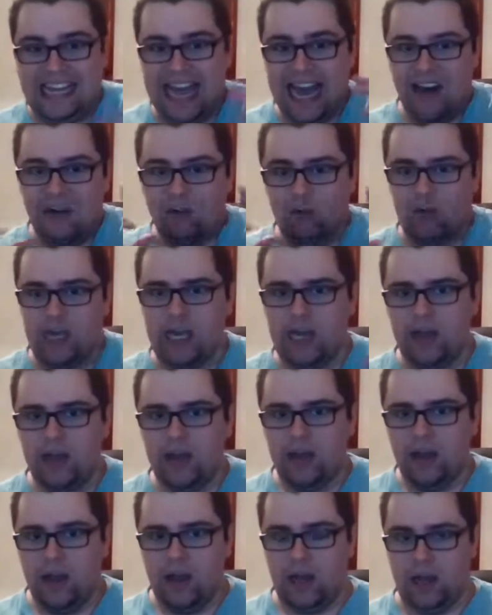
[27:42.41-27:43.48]
Can we?
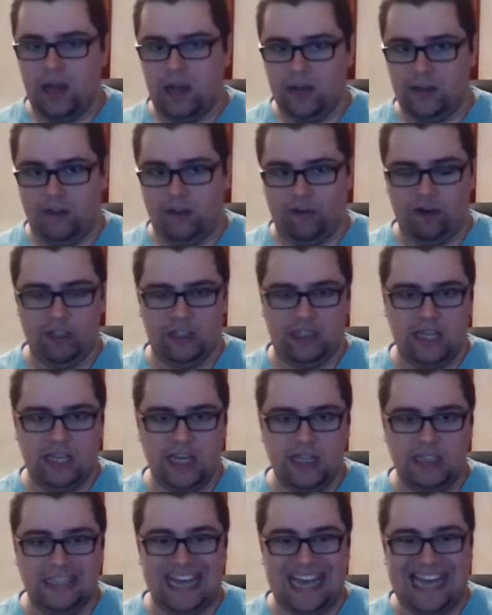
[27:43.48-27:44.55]
Uh, the first
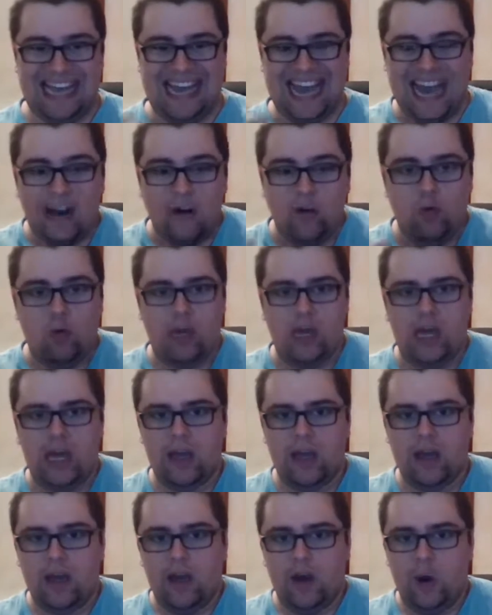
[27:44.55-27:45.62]
thing is, can
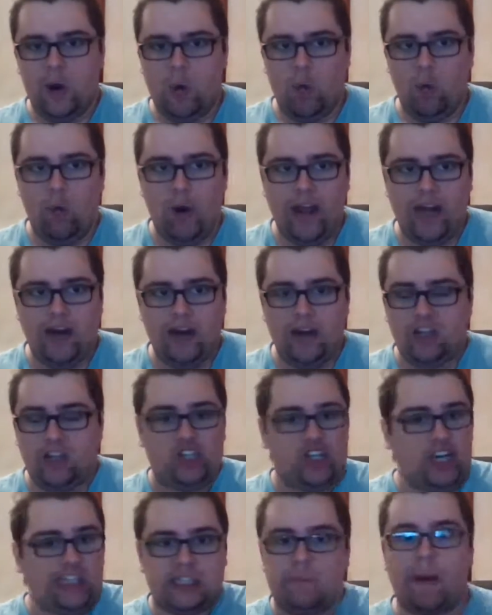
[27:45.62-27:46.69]
we win
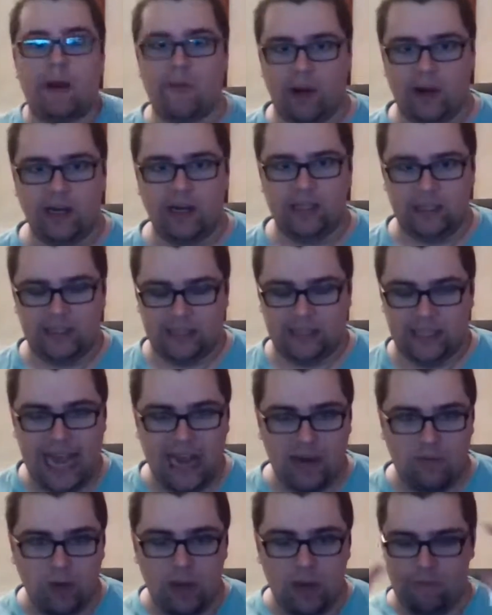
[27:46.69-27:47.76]
just by running this?
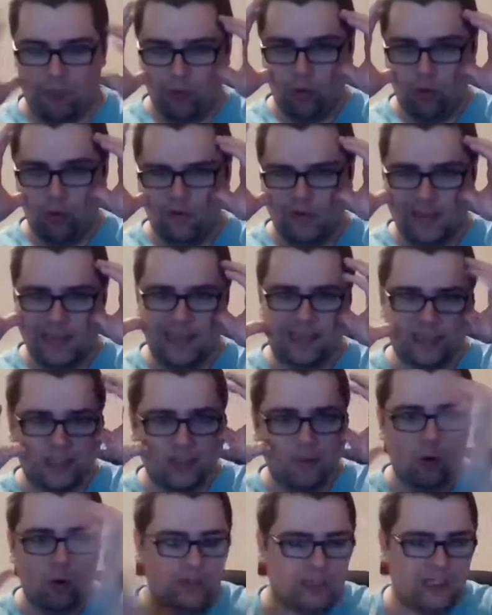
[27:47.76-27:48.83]
Can we prove that this is
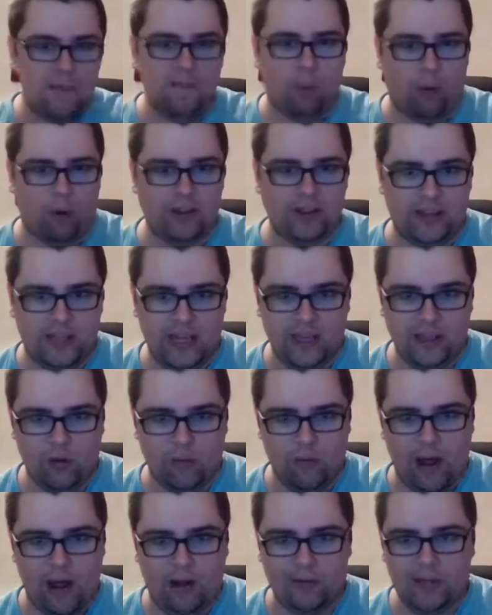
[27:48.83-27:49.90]
the most important thing in
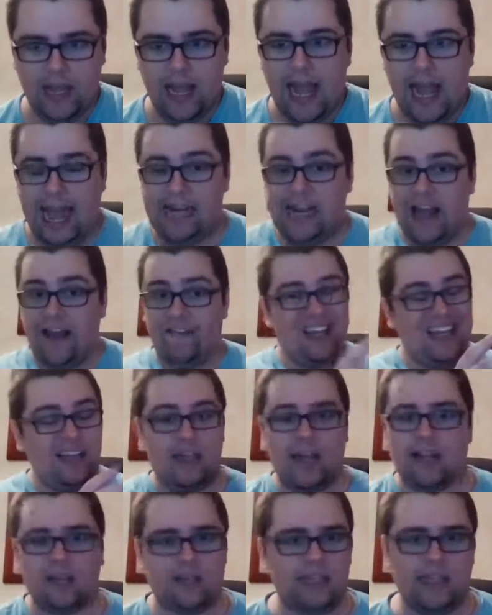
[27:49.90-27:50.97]
the round? And
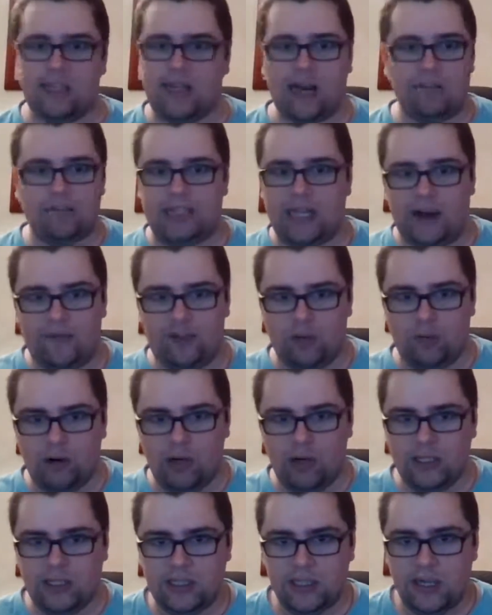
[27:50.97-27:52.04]
everything else that comes
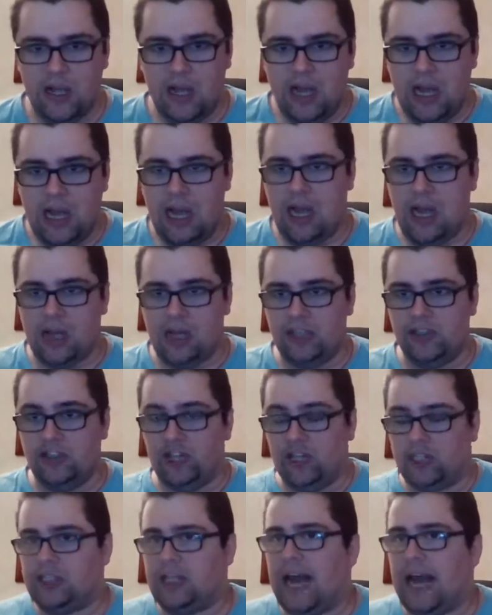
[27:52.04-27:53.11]
afterwards uh, is
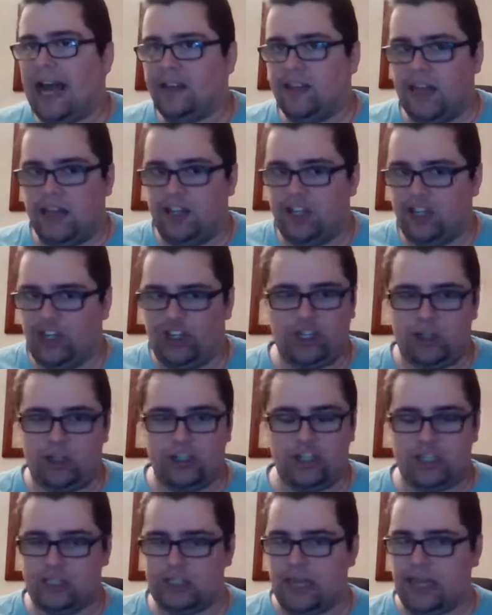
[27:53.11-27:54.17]
just add
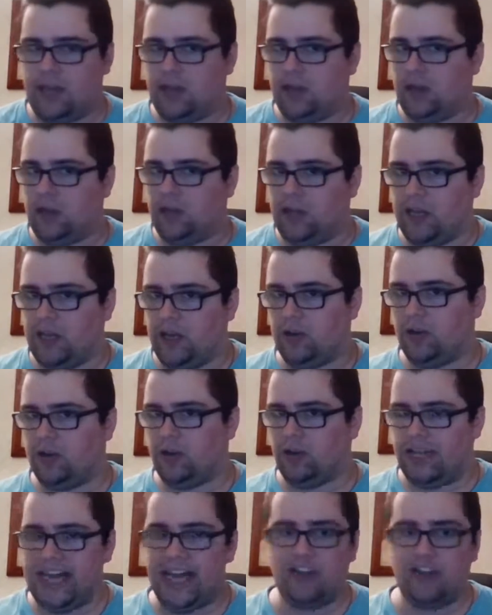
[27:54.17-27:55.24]
addition, just like uh, like
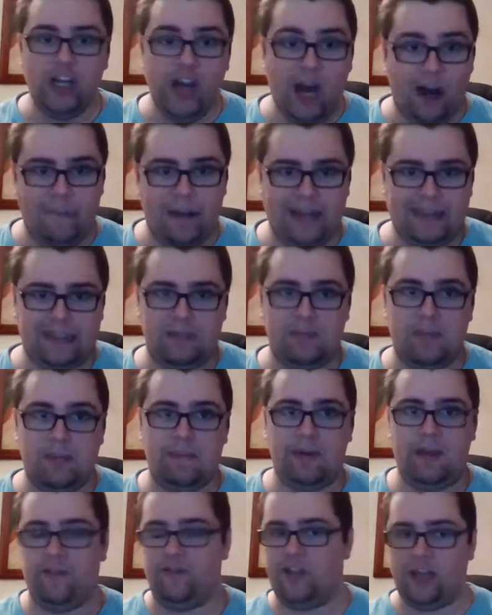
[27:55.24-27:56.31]
uh, hedging our bets.
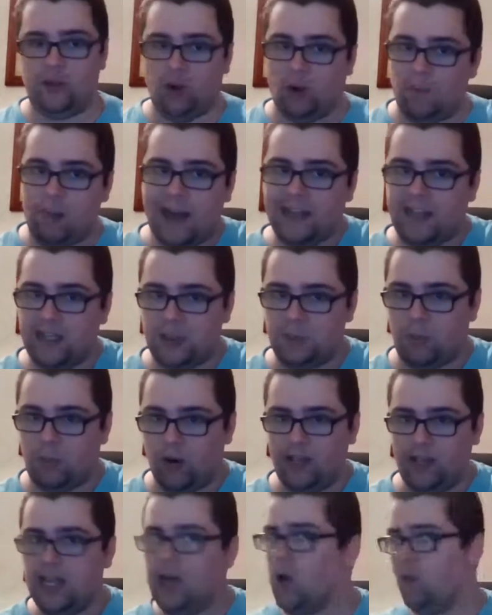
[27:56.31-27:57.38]
Maybe if they don't buy this
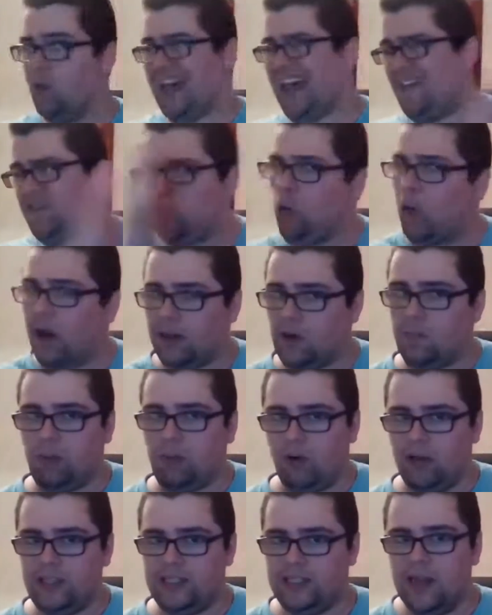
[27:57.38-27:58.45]
point, we have two other
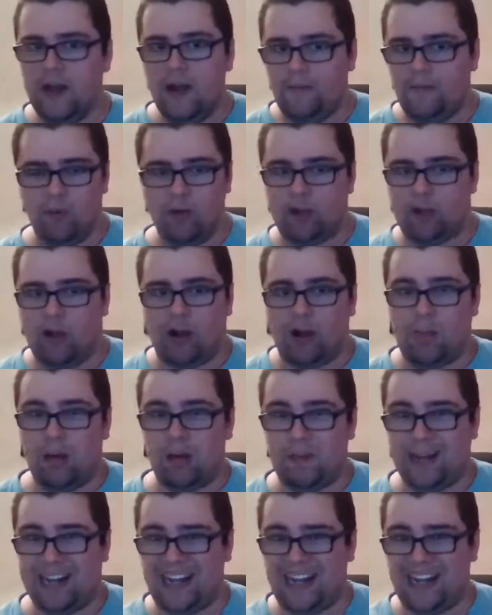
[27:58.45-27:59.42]
points that we talk about.